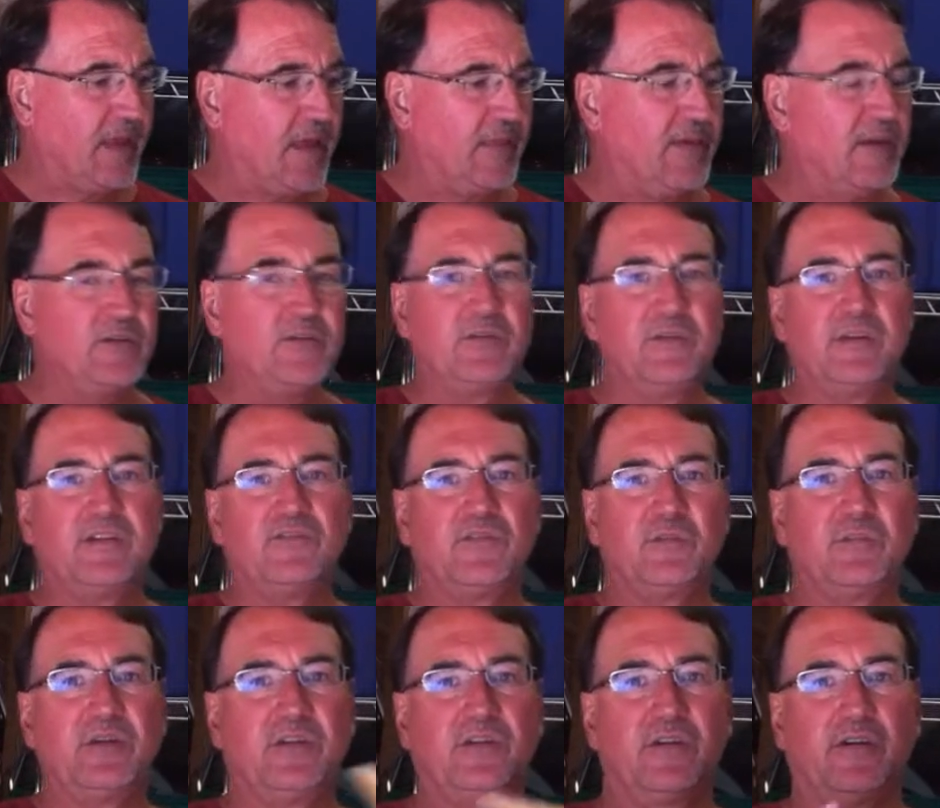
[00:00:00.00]
And then you'll need
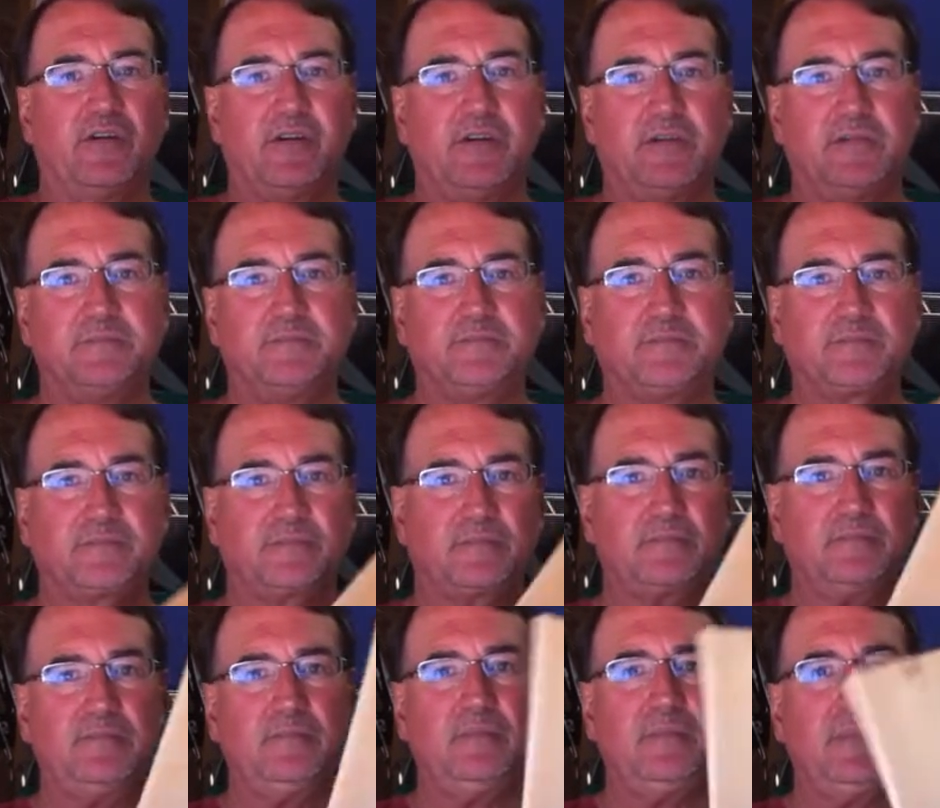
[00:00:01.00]
some material.
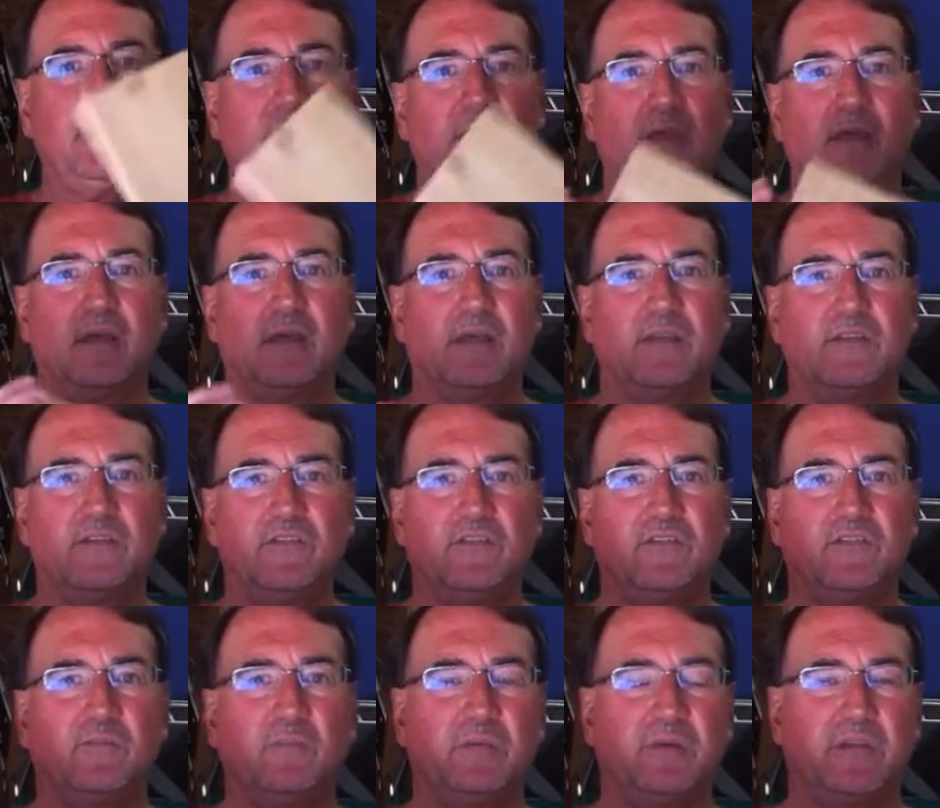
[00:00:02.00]

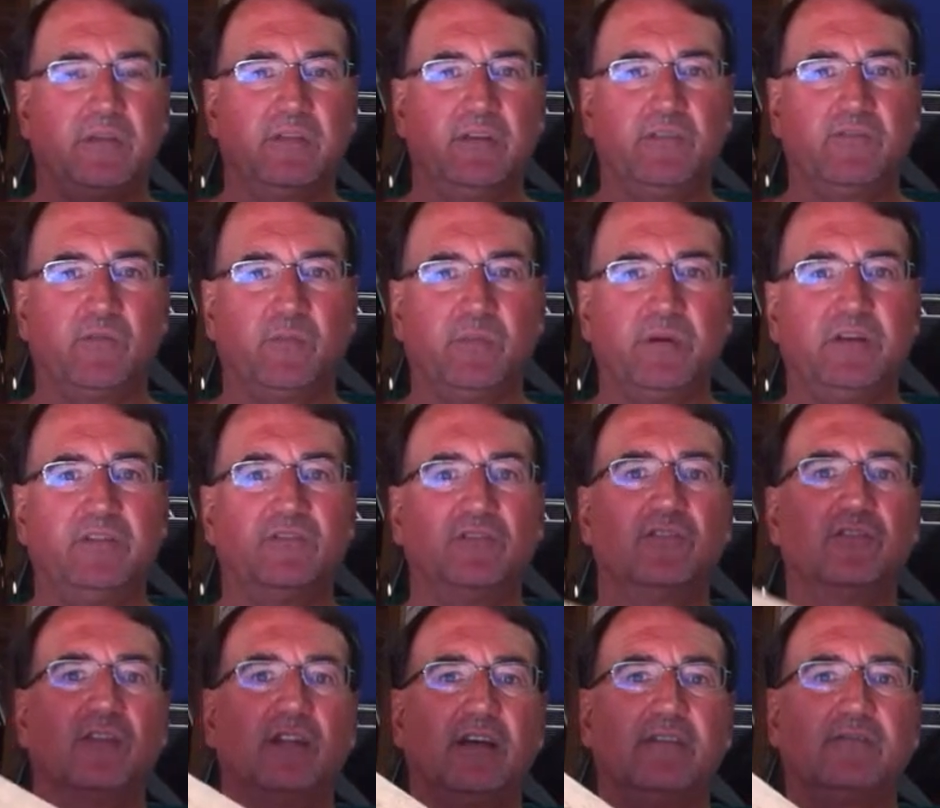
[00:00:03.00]
These are
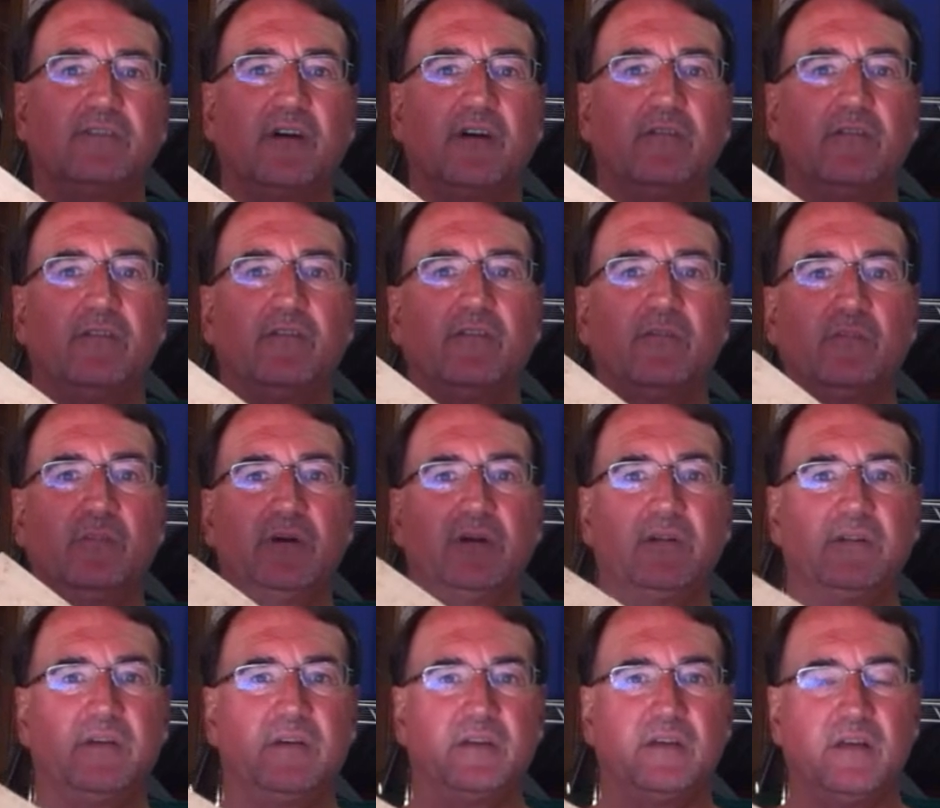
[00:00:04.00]
pieces left over from
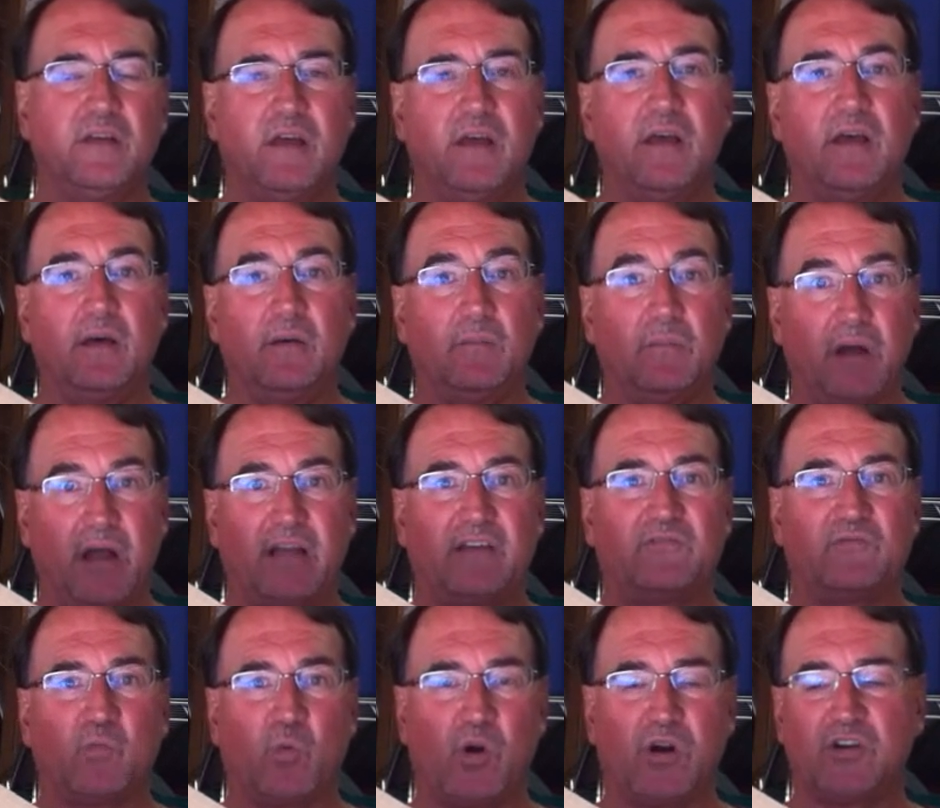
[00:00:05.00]
building
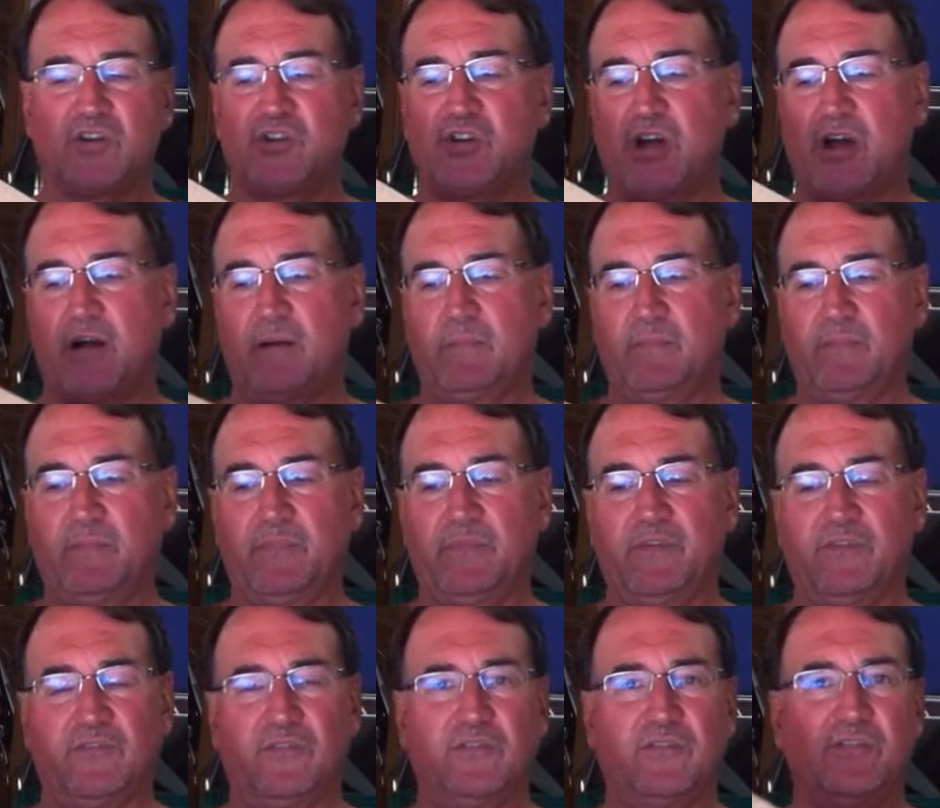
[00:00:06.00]
Mike's Workshop.
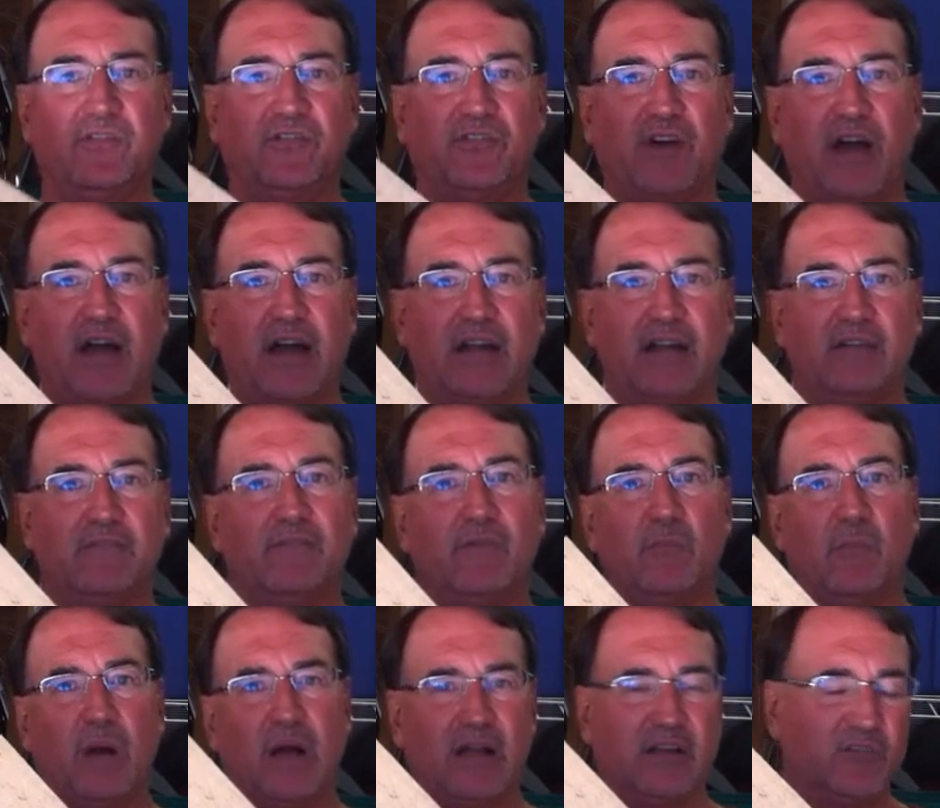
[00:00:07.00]
This is the siding
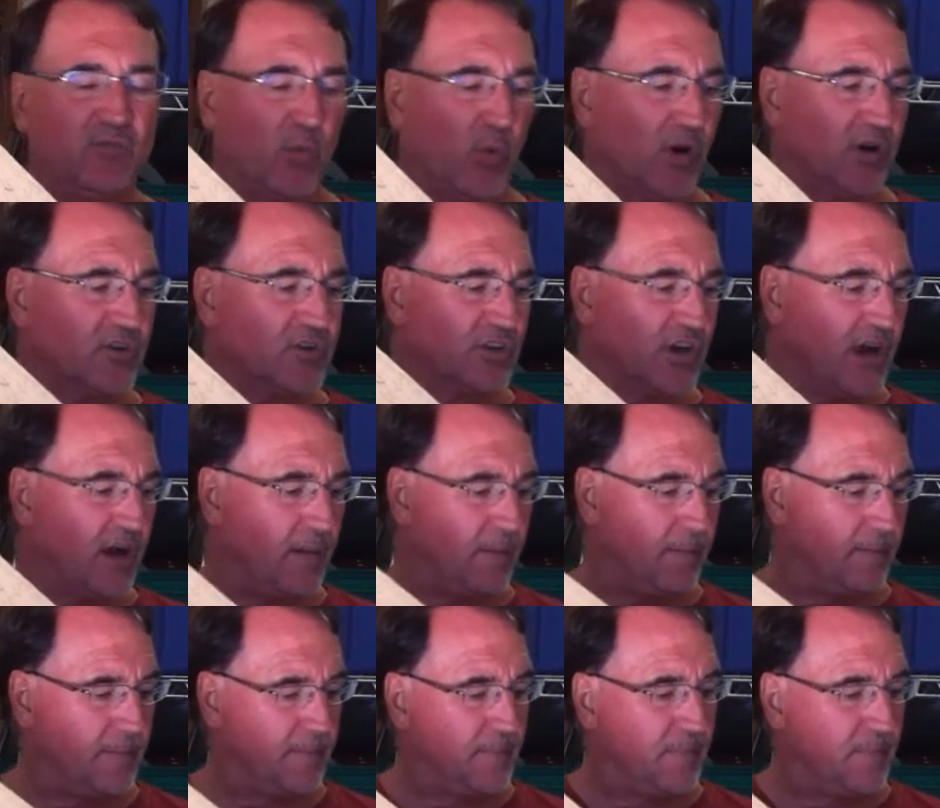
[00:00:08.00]
from Mike's Workshop.